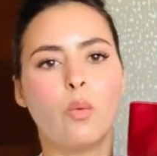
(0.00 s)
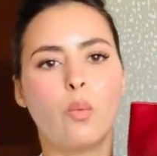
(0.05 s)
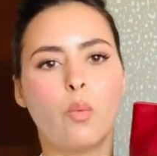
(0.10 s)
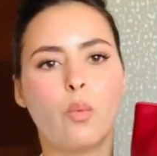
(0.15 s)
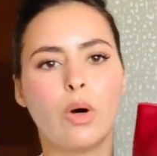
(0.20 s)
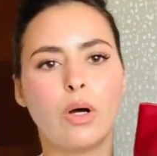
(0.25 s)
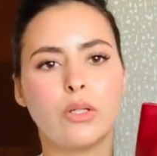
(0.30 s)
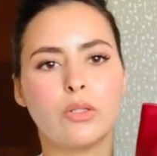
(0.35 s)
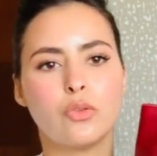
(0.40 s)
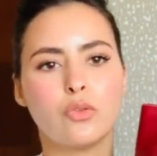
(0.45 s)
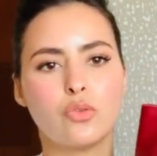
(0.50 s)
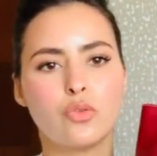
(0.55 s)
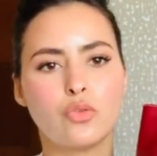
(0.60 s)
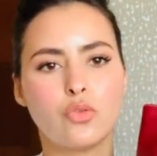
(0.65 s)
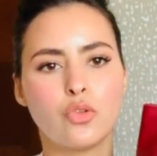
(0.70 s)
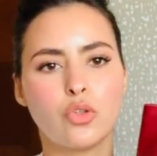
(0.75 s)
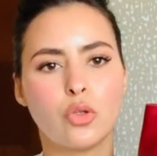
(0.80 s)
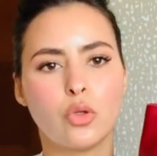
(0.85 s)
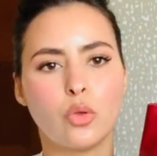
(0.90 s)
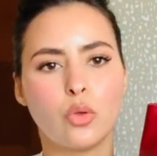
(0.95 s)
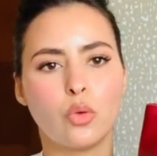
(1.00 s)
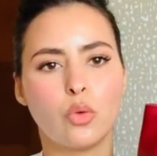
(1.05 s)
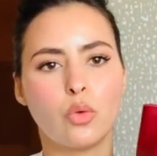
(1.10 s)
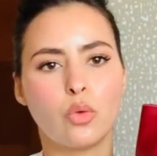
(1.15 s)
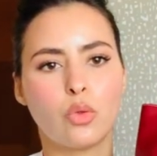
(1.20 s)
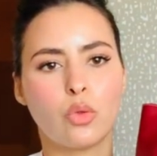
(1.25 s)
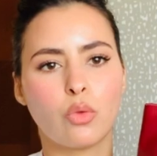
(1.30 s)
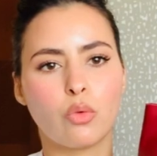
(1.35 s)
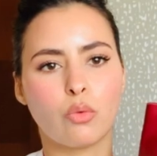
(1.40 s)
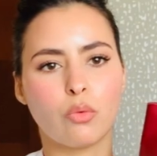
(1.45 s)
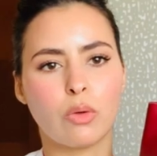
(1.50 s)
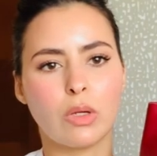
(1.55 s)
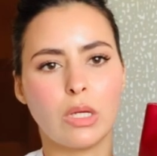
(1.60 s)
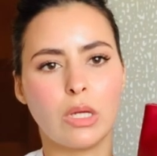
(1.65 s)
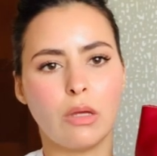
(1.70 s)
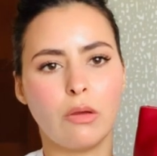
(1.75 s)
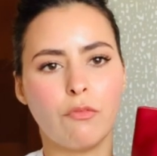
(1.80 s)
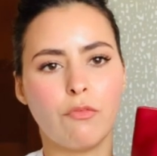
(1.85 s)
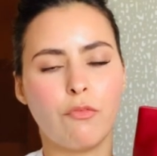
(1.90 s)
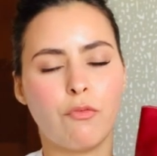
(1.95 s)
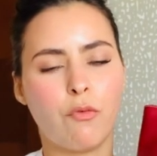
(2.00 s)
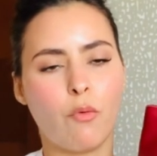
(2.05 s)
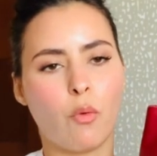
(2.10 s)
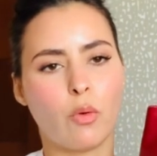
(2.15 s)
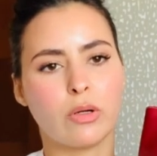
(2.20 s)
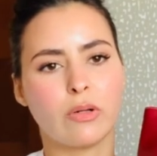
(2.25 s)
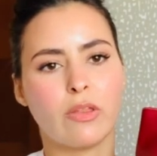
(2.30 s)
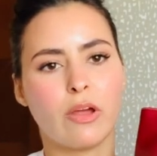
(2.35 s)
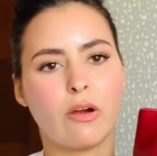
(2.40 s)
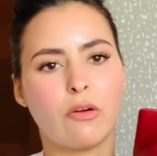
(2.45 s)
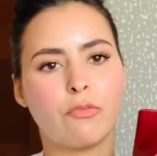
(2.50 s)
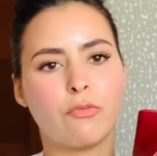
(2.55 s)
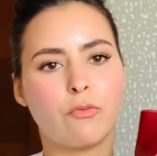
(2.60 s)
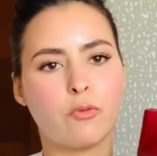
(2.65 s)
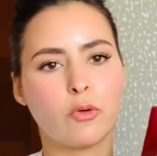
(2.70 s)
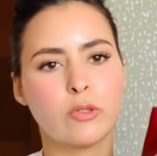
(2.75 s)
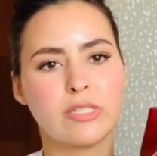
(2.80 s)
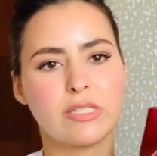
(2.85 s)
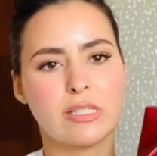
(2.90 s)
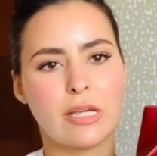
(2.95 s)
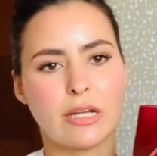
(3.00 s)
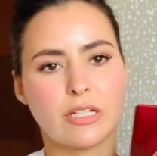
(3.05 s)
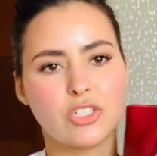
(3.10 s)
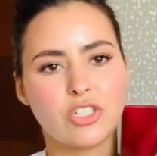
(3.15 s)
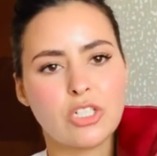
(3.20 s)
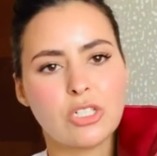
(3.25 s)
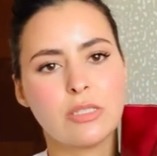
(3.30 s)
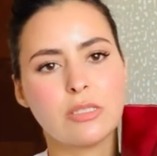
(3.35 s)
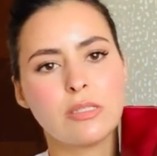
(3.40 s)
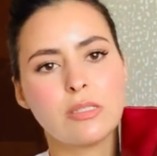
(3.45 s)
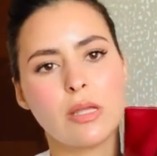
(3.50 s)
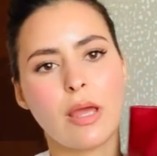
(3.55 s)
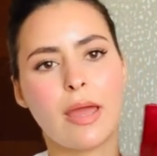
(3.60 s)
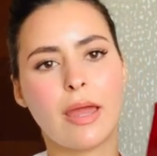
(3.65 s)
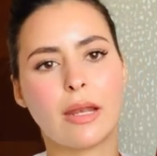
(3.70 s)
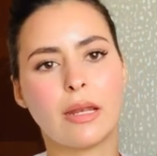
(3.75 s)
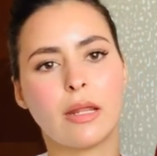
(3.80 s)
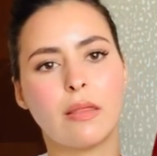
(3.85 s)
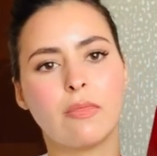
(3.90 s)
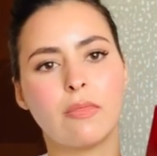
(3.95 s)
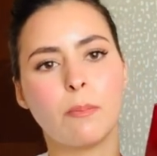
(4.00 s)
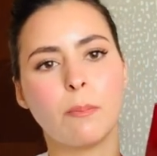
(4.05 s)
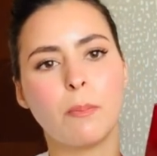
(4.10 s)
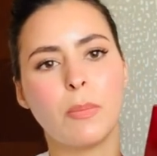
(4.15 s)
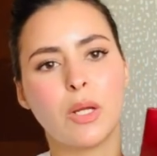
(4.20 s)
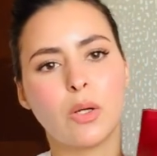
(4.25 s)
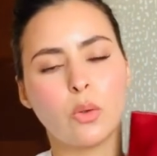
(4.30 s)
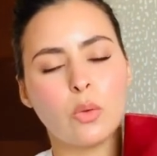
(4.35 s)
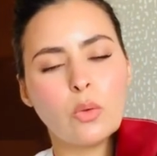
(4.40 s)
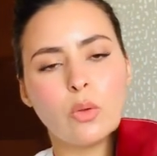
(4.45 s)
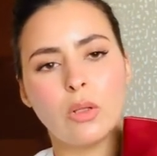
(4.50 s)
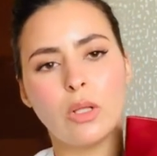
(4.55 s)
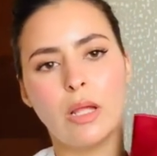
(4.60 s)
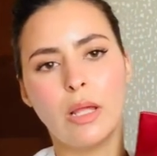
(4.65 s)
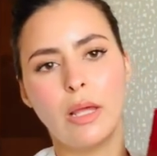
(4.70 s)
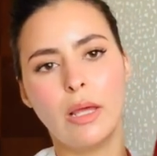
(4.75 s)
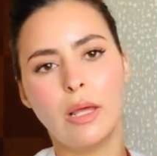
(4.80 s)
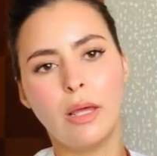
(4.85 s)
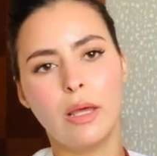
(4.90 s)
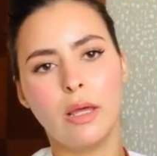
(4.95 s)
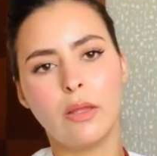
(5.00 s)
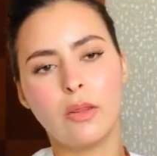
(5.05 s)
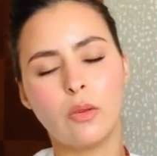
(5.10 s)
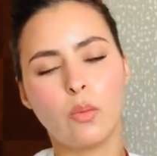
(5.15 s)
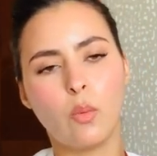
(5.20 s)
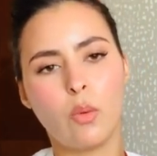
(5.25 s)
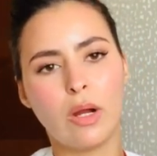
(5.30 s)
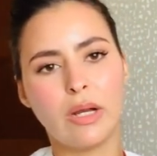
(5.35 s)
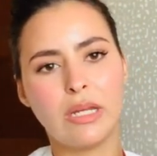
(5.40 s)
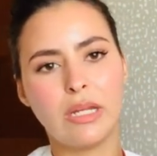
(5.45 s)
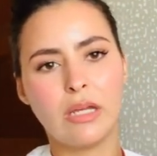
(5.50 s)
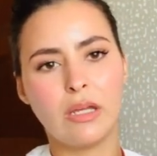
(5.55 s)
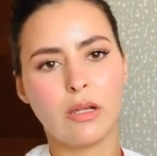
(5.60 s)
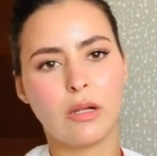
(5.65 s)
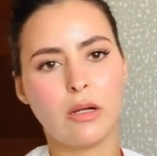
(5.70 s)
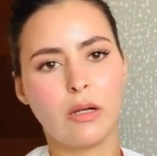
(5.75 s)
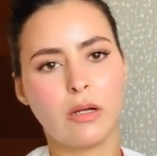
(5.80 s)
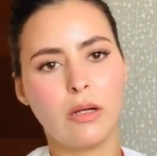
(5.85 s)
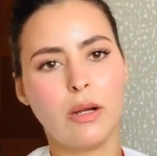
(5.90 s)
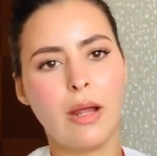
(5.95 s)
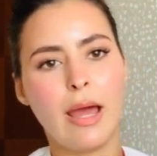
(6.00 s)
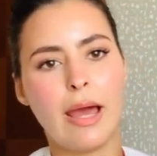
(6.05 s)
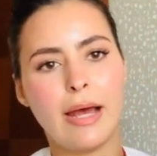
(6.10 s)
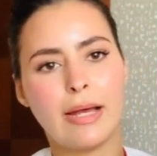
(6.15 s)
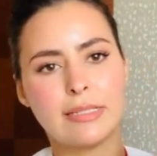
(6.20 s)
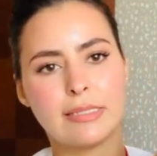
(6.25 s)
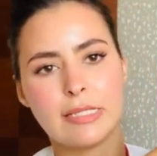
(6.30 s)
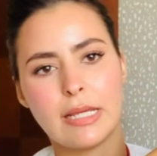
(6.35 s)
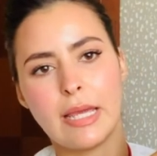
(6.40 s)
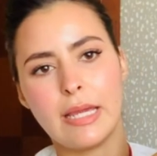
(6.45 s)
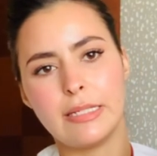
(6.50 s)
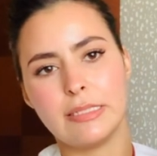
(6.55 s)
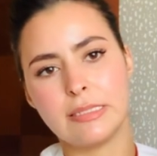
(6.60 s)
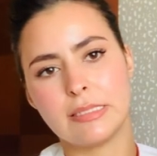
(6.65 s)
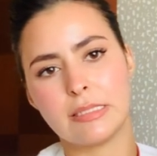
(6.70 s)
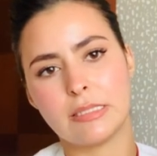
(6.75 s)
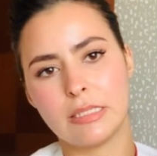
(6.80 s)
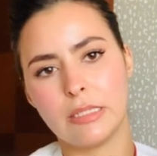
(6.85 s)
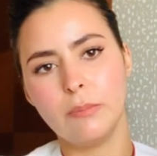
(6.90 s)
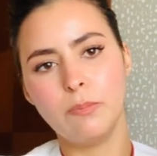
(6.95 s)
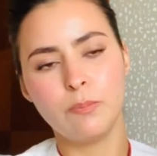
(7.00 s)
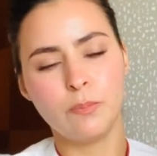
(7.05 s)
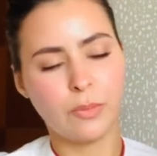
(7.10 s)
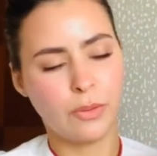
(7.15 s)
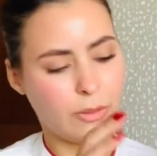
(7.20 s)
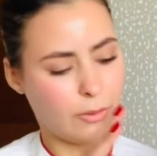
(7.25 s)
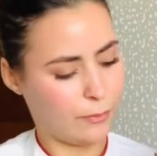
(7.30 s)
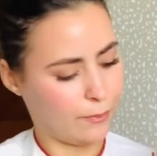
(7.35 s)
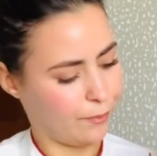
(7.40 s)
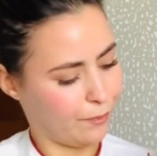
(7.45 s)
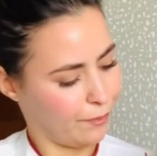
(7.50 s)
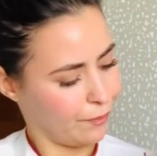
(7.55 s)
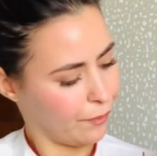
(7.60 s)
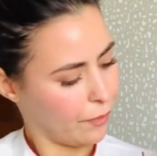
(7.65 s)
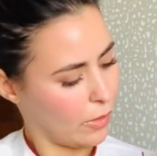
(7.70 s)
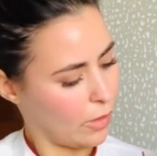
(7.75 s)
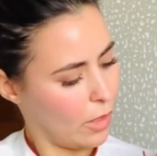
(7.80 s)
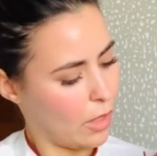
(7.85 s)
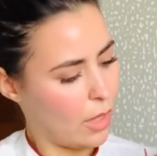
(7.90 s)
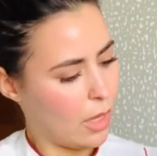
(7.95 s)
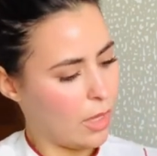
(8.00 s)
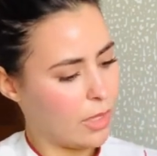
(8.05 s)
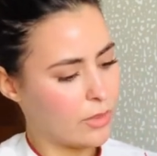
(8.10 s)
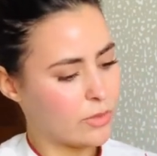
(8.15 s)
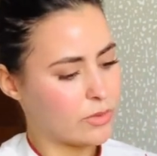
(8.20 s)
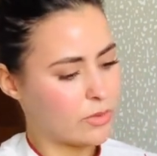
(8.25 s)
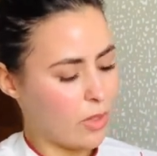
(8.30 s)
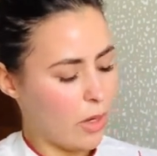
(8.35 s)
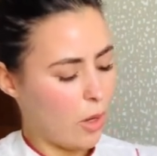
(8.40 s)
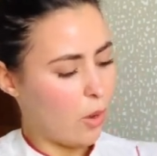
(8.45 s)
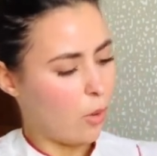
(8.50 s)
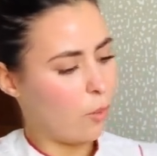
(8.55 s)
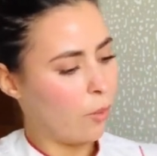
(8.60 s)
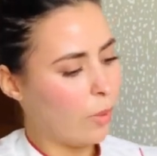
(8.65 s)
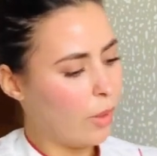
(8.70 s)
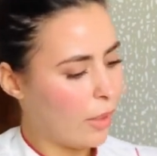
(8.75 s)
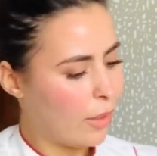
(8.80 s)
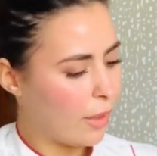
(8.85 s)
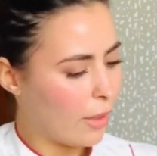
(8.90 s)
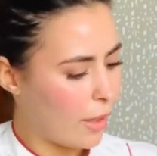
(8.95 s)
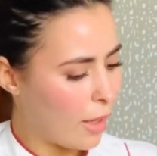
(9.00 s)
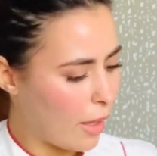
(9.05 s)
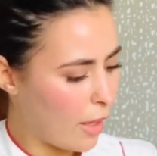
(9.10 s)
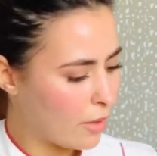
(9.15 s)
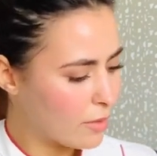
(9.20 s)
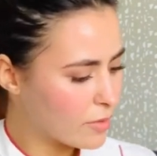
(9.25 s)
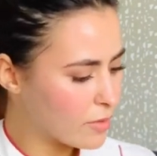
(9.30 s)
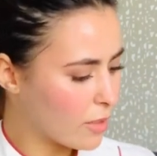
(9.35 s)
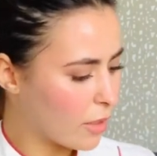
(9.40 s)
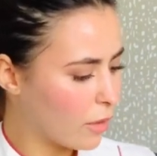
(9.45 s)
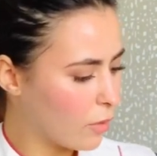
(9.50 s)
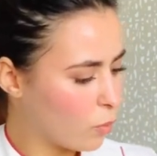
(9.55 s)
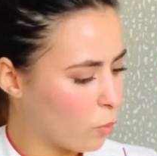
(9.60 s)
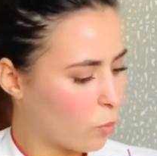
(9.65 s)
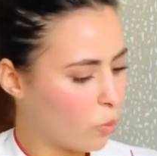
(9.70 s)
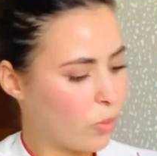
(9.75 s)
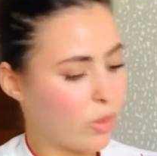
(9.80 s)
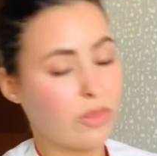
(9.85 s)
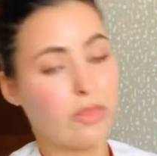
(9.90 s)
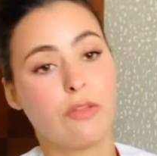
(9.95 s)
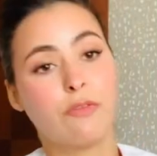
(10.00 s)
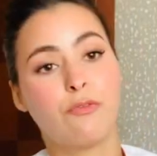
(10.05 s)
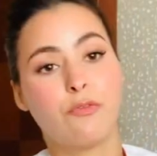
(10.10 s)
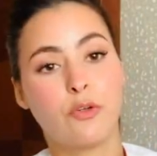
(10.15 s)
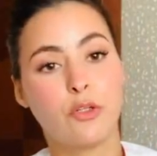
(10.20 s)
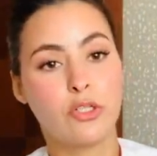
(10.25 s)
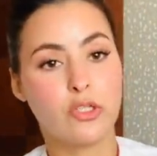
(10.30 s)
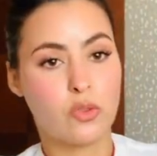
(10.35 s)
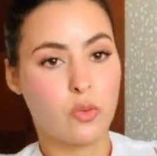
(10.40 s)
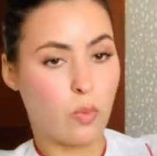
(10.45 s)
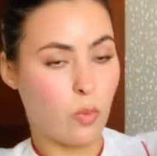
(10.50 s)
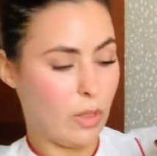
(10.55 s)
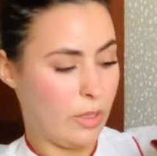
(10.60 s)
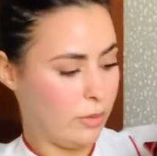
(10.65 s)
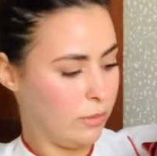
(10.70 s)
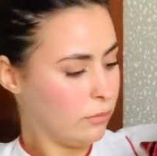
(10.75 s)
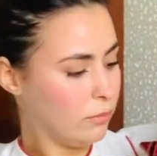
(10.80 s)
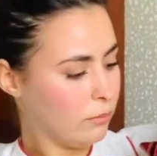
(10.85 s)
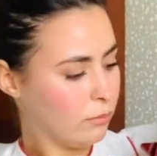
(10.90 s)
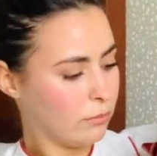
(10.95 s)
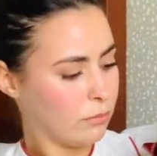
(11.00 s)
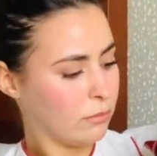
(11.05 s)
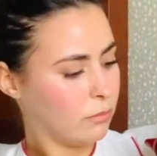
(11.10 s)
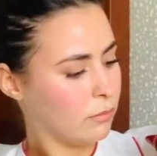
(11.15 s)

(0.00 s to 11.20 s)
1, 2, 3, 4. There are 4 sections, and in the middle, the one here has a zip. So I'll start with the first one.